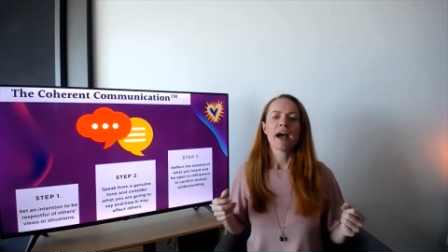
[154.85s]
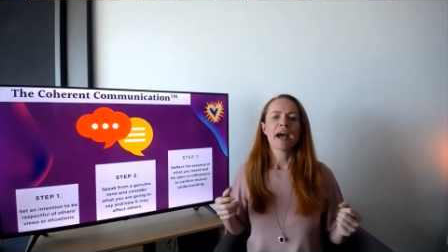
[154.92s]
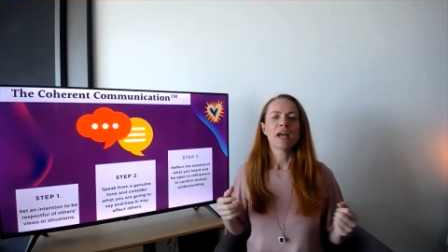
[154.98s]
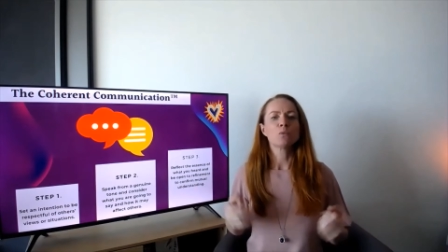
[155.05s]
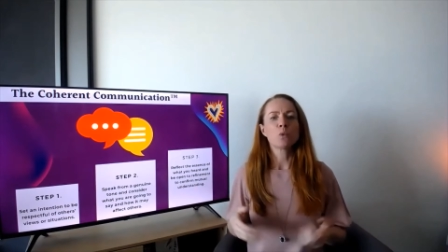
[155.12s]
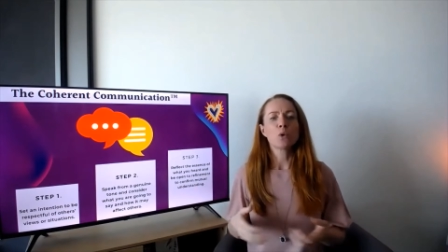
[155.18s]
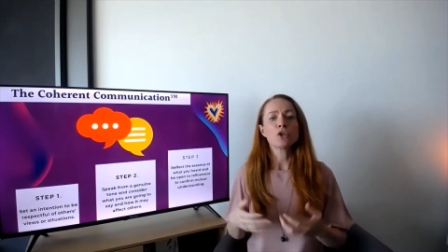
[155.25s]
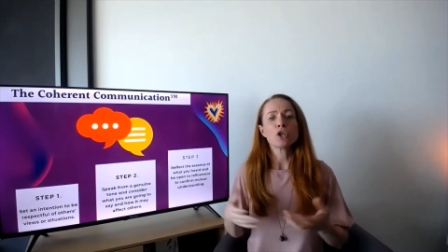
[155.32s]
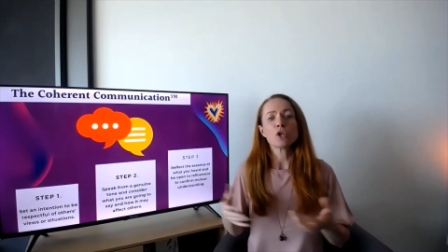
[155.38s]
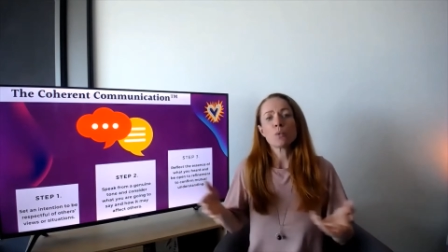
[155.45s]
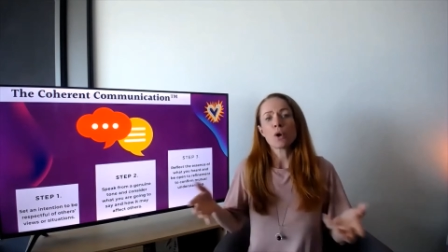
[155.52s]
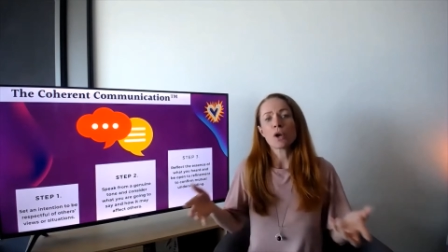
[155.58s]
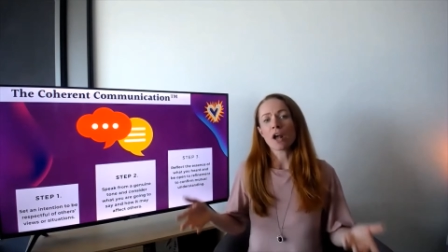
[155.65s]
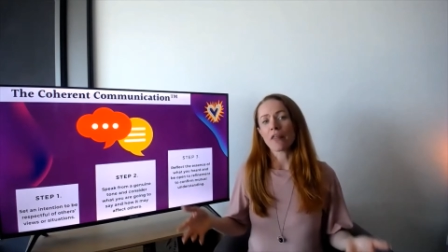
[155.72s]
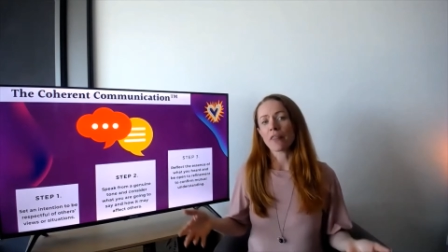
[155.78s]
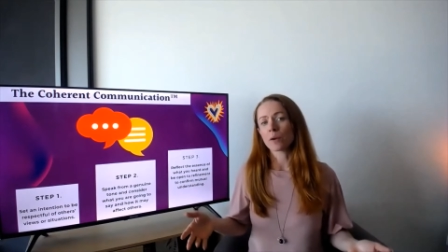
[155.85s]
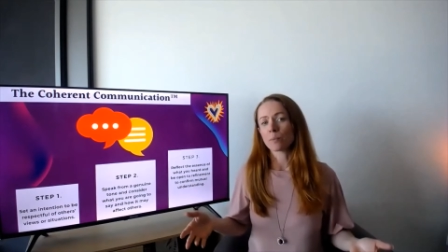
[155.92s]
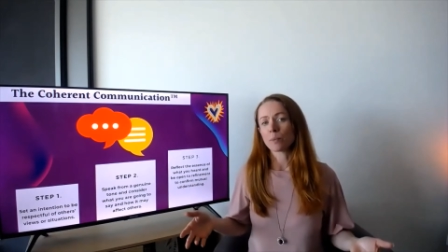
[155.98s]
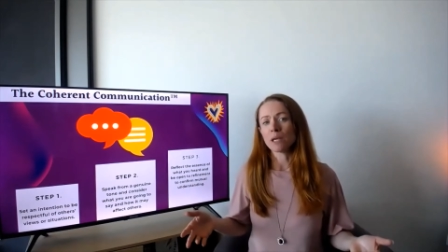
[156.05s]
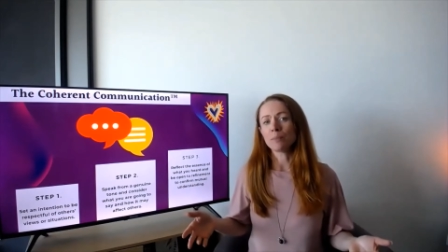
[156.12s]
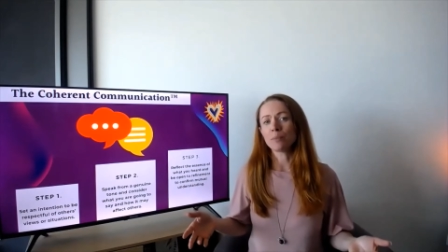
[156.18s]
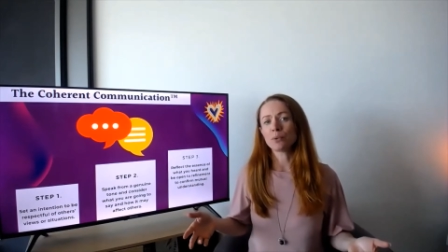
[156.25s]
and what you want other
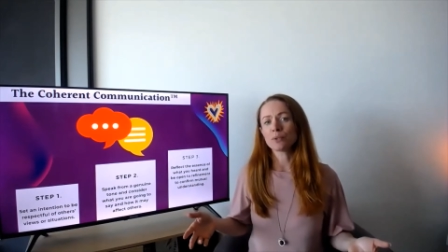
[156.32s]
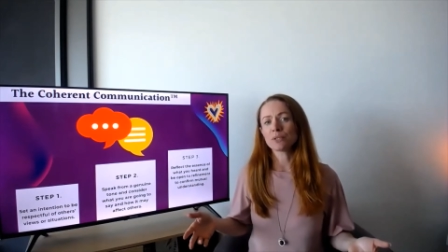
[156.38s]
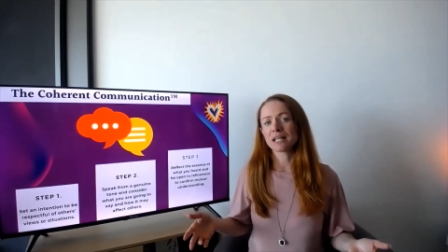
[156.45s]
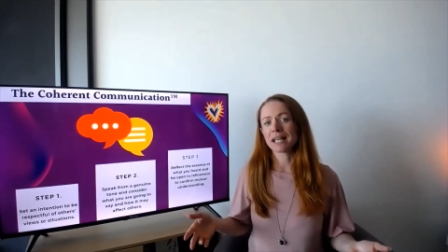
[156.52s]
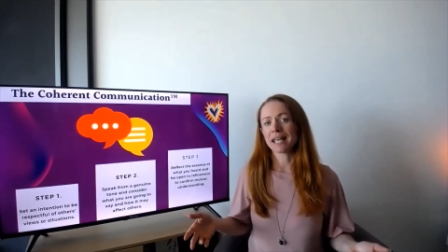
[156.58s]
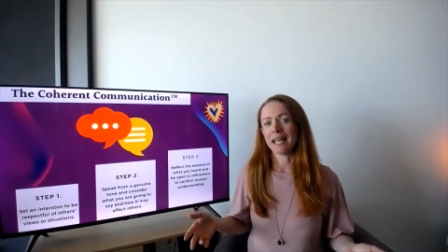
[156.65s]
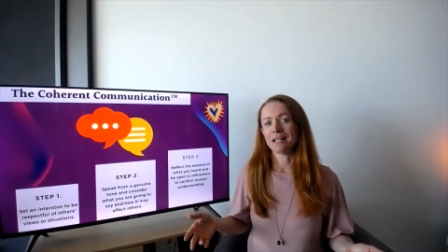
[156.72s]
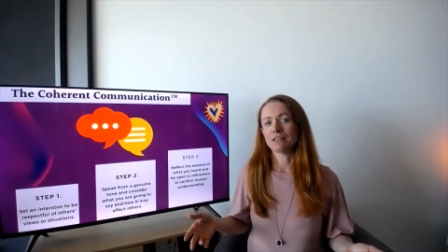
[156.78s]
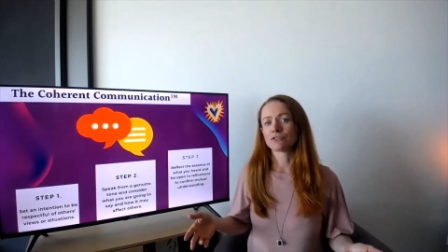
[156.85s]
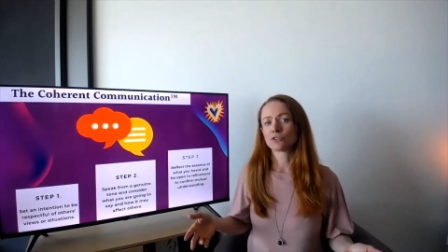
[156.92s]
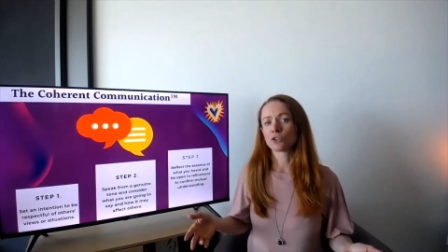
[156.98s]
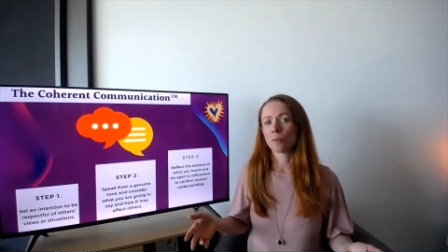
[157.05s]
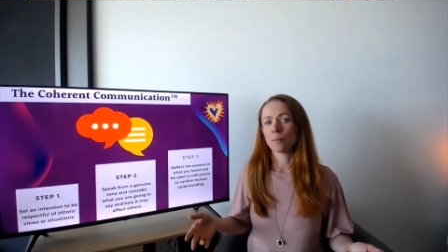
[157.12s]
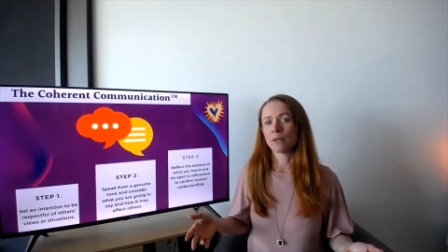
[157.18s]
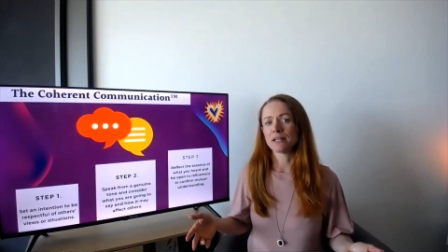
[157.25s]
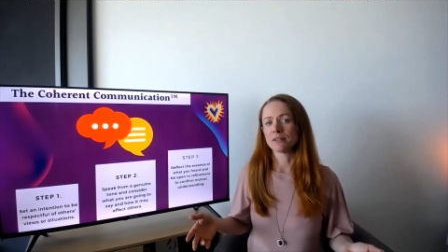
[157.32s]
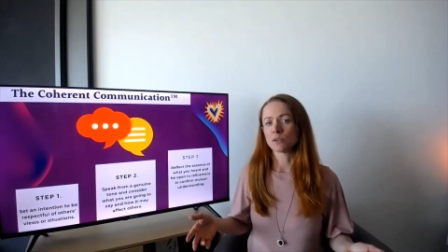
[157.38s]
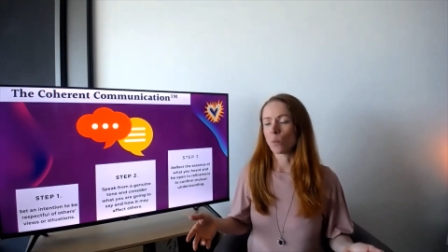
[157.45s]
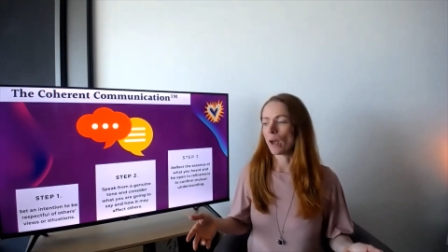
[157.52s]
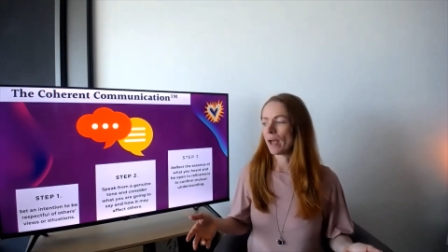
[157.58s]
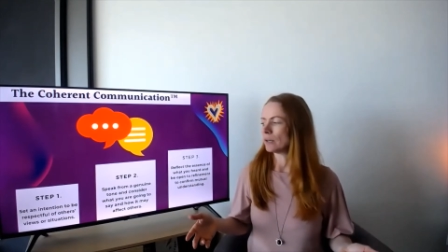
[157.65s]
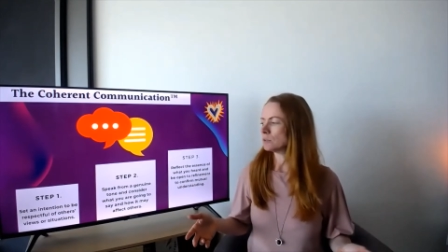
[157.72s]
people to gain from it as
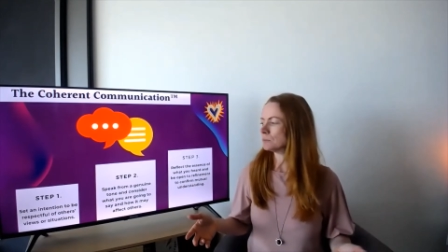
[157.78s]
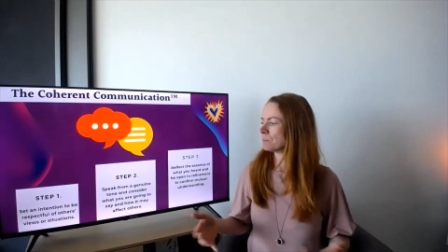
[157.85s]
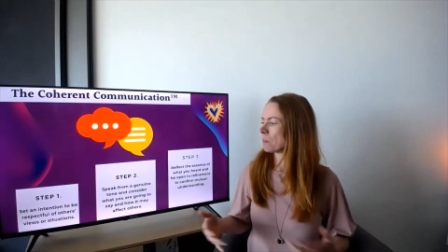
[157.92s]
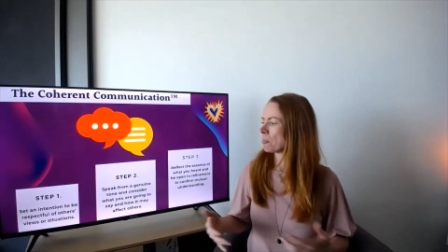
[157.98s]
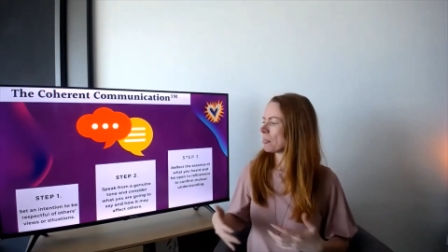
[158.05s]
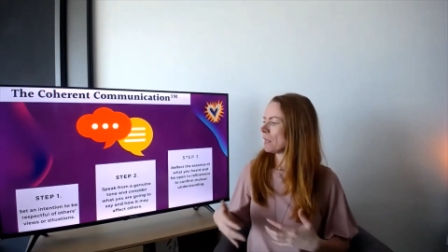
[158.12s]
well.